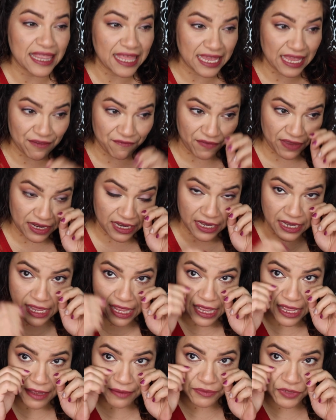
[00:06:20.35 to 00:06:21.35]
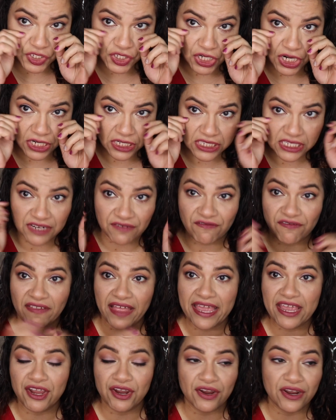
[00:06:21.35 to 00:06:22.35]
like if it starts to
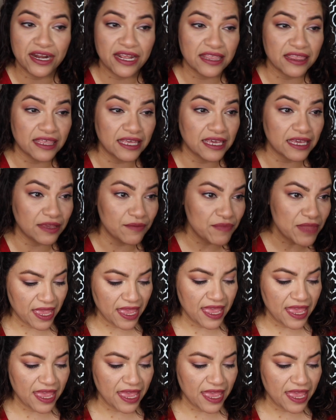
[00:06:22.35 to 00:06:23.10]
flake or anything.